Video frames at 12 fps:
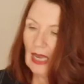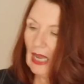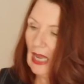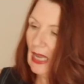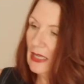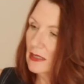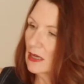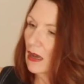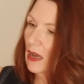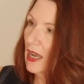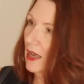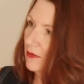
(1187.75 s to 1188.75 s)
And
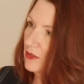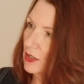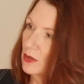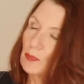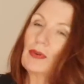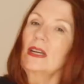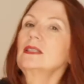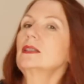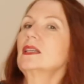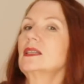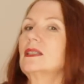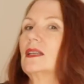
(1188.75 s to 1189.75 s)
I have just pressed
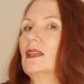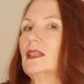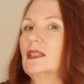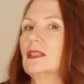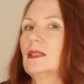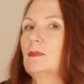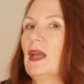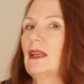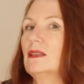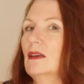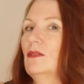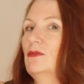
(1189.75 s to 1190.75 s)
this, and I
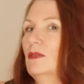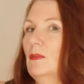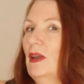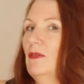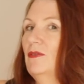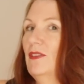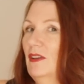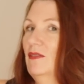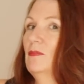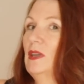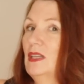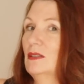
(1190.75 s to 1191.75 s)
suspect after about
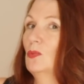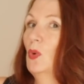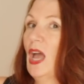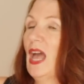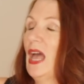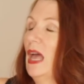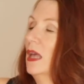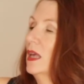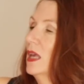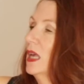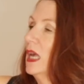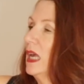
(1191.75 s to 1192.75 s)
5 minutes wear,
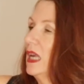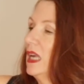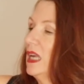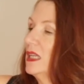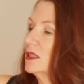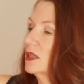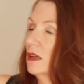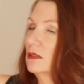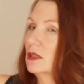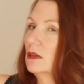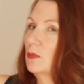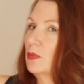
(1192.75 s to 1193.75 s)
it's going
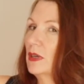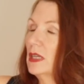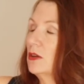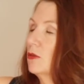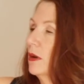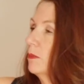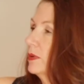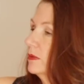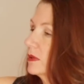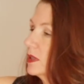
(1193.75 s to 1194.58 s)
to look pretty crumpled.